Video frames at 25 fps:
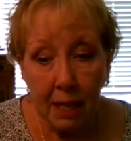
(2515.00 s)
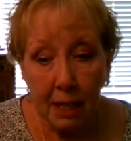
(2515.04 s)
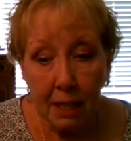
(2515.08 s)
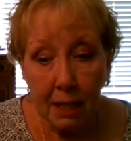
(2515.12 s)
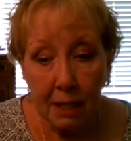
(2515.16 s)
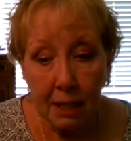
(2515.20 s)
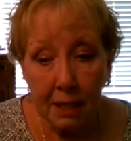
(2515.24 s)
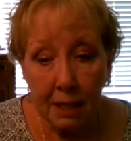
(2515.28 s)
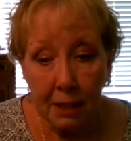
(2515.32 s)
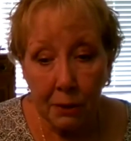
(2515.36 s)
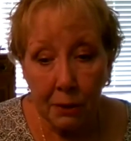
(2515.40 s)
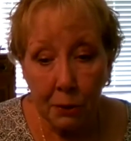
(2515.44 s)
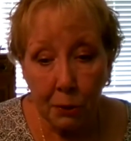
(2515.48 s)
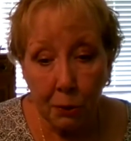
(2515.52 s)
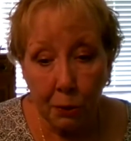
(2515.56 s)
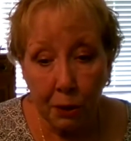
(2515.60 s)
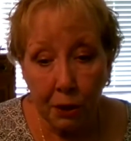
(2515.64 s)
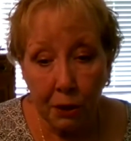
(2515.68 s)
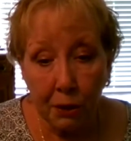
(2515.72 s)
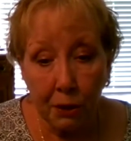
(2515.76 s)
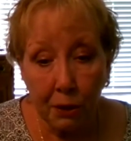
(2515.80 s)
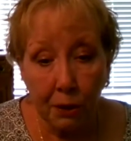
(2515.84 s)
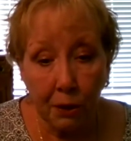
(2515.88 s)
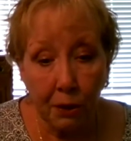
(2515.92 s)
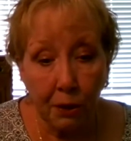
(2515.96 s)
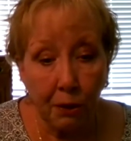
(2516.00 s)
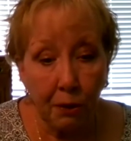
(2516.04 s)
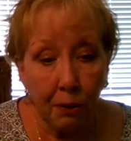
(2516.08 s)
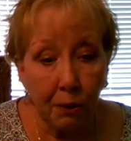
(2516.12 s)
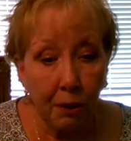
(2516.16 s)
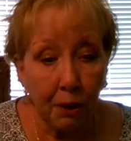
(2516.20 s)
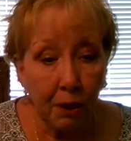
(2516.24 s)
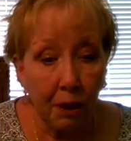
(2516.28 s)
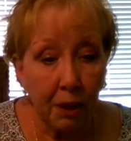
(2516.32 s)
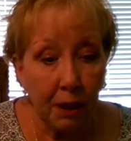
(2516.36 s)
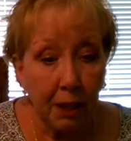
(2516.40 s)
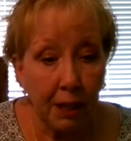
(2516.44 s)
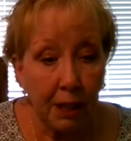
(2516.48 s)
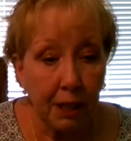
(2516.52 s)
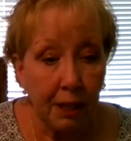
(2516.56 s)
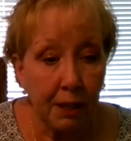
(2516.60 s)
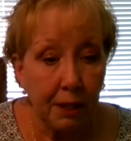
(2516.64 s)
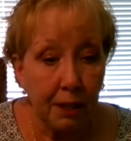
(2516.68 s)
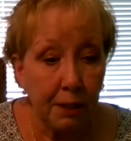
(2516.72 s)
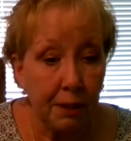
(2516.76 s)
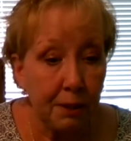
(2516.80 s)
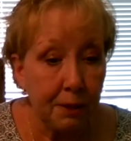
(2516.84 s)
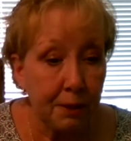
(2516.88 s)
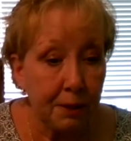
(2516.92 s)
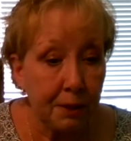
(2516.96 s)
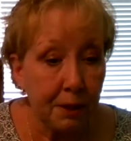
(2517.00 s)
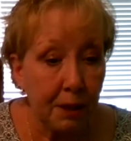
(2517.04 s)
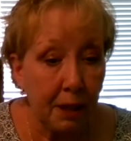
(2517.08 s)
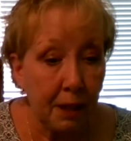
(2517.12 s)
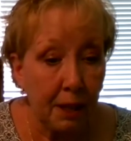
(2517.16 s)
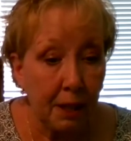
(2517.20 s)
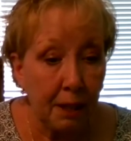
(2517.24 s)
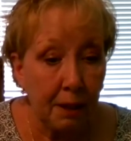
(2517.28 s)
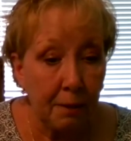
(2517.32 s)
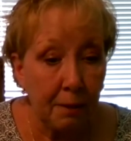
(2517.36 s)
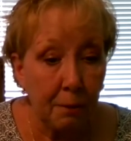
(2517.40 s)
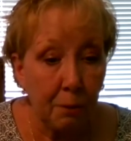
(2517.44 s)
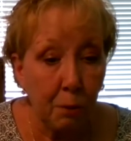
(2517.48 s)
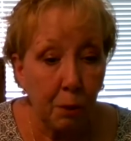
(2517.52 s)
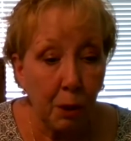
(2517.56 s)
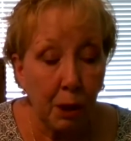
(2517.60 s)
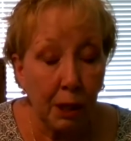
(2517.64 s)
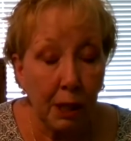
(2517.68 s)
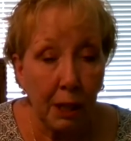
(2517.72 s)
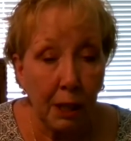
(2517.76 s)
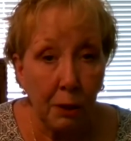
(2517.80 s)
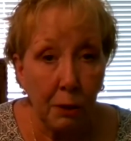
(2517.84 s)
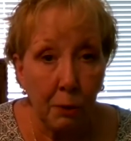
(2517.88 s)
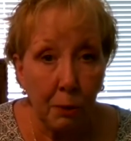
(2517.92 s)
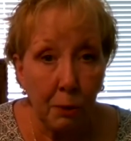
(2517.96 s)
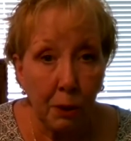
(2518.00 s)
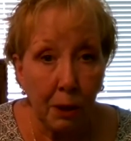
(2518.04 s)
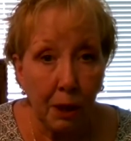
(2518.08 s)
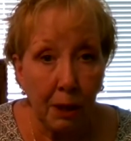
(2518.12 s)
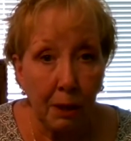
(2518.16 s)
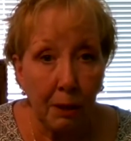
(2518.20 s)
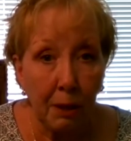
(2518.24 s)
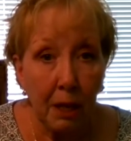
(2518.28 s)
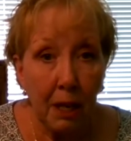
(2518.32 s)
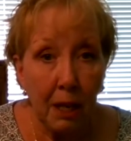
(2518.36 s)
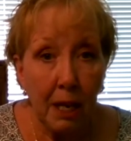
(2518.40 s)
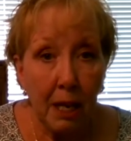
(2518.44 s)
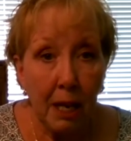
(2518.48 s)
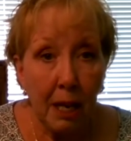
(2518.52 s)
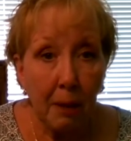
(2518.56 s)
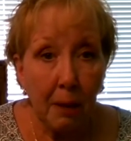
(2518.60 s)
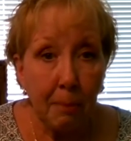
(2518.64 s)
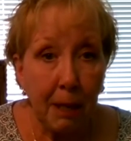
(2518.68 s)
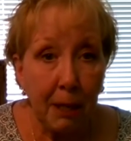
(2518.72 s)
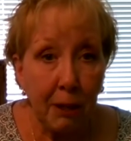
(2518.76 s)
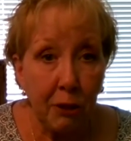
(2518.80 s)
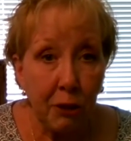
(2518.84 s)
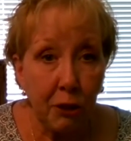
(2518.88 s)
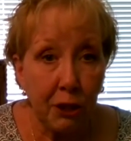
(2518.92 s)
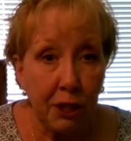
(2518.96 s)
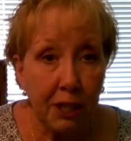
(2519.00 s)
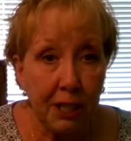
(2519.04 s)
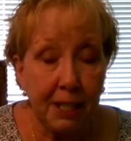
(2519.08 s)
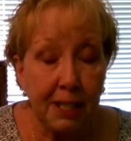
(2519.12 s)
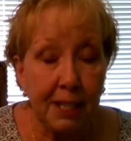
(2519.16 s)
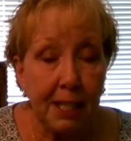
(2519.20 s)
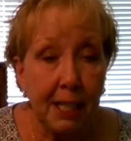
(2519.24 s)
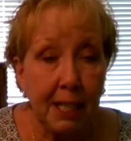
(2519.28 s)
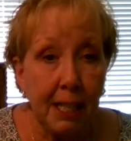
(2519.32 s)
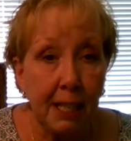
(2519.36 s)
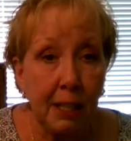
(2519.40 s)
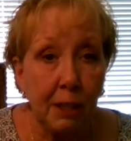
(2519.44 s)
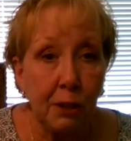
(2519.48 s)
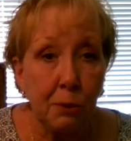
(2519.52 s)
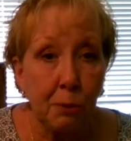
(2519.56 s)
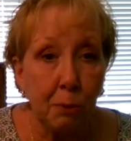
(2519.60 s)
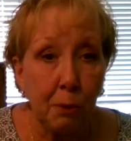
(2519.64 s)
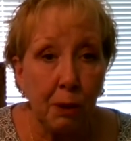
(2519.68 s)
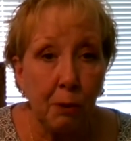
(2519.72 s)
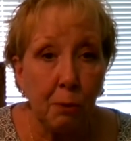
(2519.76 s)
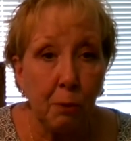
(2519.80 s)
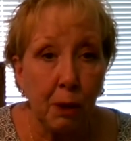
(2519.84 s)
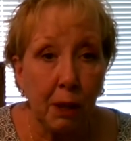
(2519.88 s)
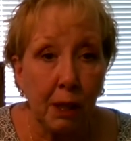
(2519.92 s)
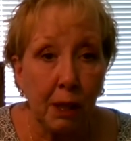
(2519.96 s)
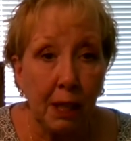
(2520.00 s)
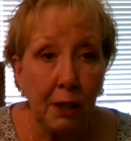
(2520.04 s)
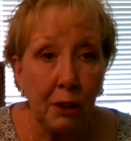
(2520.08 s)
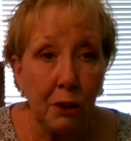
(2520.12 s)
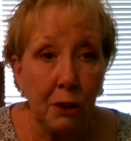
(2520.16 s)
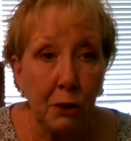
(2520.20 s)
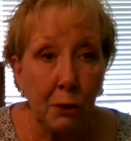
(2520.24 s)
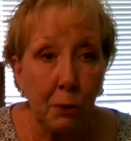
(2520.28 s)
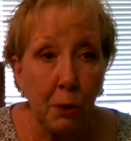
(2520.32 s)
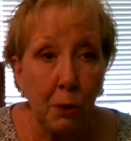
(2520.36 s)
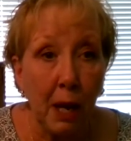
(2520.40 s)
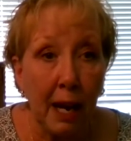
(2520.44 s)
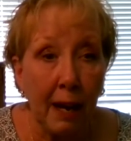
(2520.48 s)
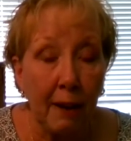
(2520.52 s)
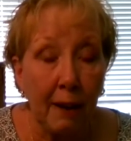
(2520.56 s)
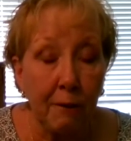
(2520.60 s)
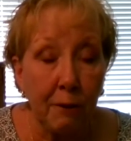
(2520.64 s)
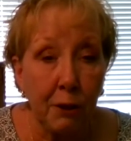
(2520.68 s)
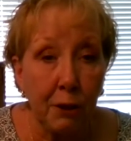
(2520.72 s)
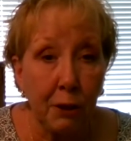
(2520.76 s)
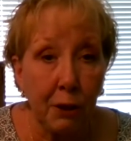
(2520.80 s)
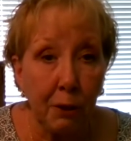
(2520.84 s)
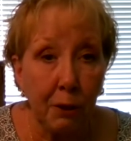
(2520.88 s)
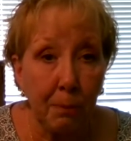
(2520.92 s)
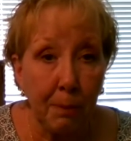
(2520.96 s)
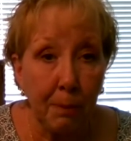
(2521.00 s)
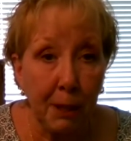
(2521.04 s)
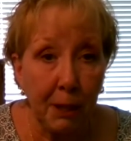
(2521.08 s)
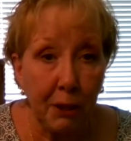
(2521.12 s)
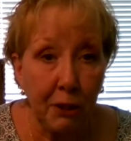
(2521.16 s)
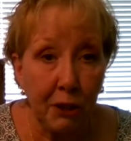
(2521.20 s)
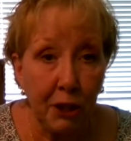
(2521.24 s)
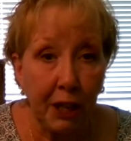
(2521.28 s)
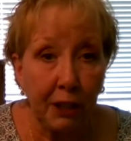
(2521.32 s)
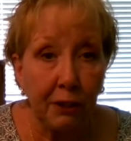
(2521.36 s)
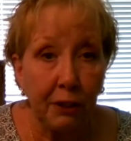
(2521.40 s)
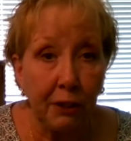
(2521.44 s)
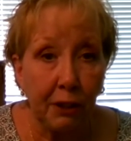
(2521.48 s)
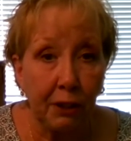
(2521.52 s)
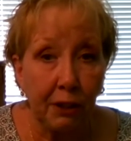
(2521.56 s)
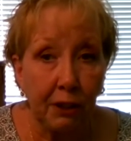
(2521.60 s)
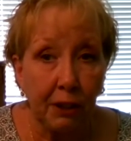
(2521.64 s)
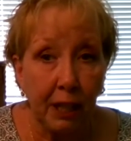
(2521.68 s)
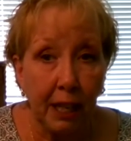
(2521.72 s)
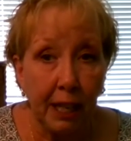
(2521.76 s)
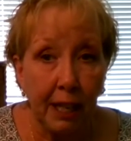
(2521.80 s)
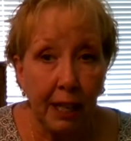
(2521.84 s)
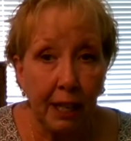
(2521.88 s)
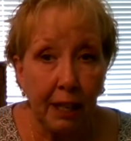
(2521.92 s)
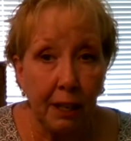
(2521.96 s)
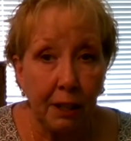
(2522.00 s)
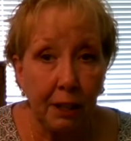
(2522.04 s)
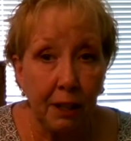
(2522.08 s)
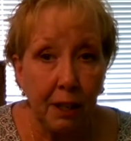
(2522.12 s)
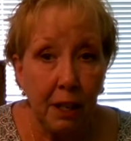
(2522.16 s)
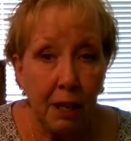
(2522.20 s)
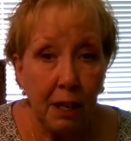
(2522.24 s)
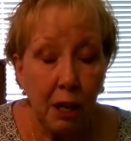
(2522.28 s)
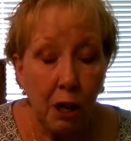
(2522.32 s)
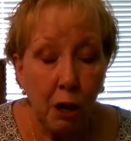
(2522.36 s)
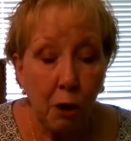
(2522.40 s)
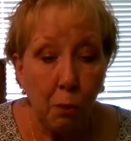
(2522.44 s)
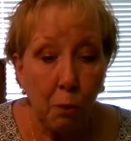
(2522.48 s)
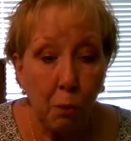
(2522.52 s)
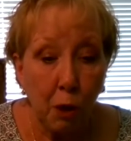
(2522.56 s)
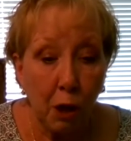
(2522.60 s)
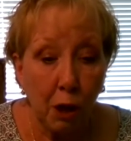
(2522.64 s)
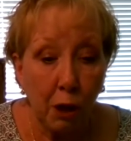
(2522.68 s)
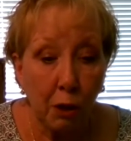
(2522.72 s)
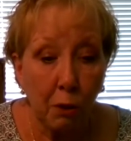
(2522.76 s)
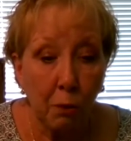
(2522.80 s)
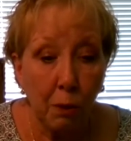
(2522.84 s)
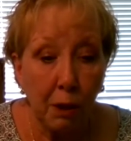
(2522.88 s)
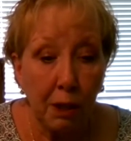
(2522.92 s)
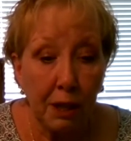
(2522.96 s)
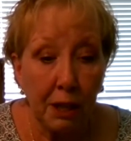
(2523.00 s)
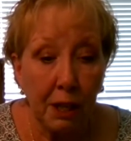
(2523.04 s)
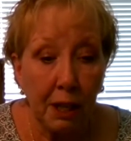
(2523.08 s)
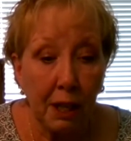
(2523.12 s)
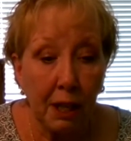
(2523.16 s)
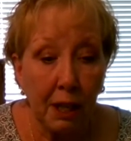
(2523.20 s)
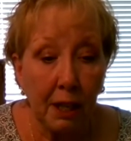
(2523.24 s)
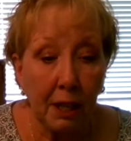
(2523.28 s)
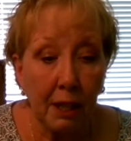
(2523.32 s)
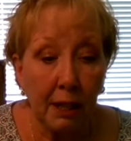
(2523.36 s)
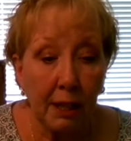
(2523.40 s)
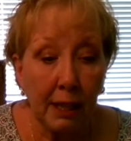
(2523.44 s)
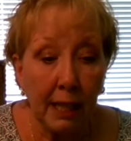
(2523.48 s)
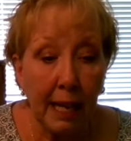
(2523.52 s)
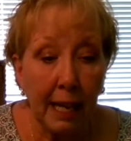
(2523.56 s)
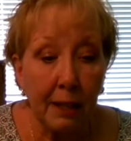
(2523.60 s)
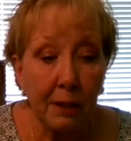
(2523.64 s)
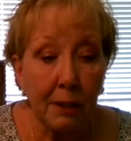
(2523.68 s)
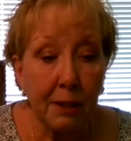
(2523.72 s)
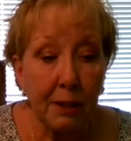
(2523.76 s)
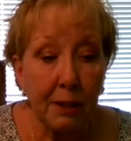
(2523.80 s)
disorder, or is working through a major disease, we really do have to be gentle and work with less